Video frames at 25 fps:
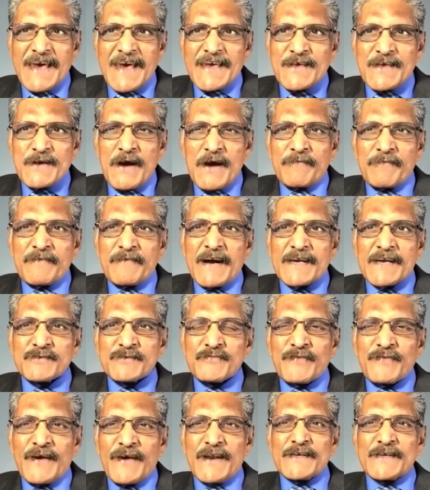You have got
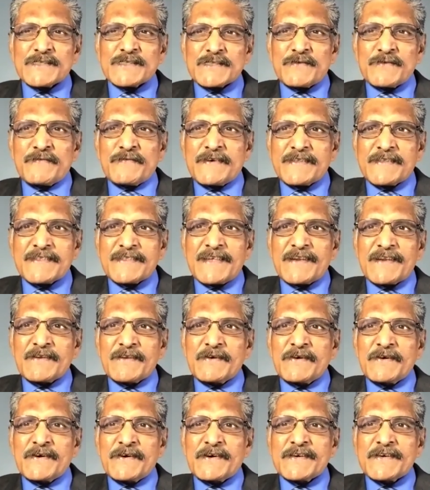fellowship with the
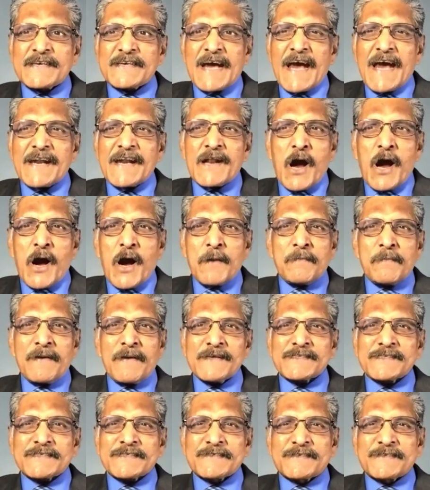Lord, and how
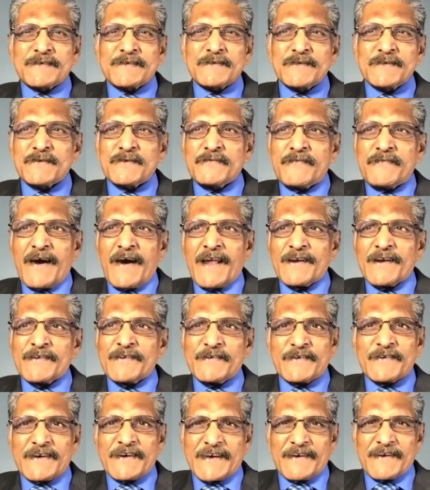much do you
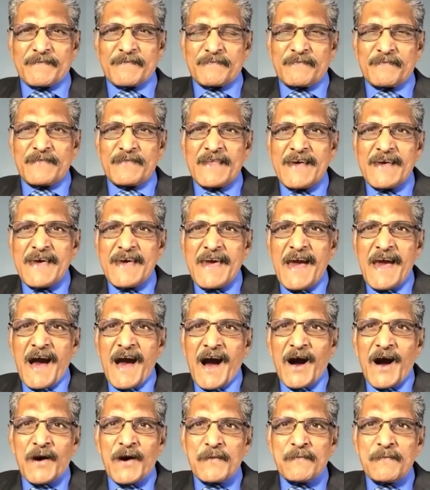value him?
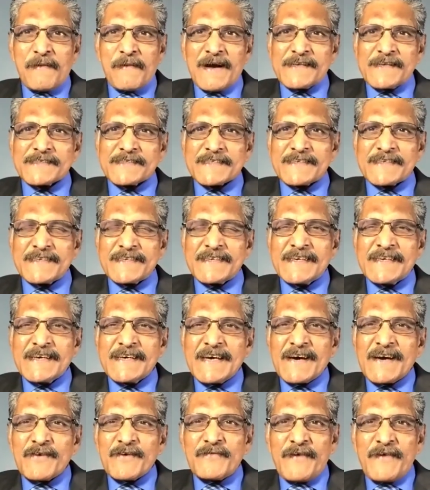How much
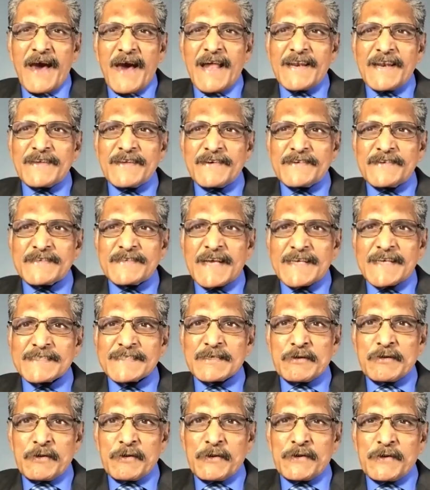value does
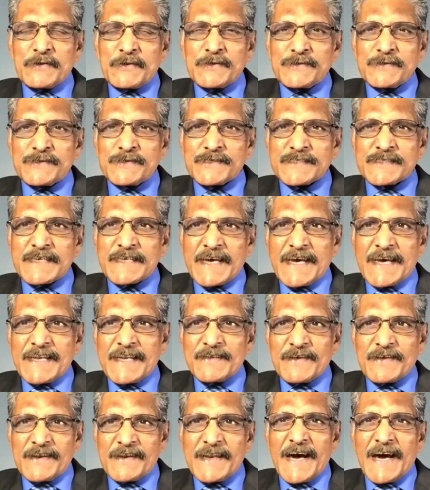he hold in
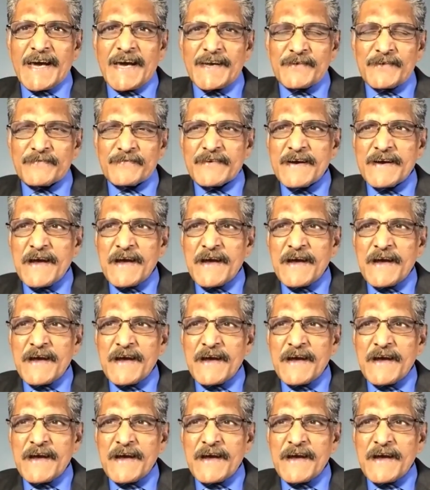your life?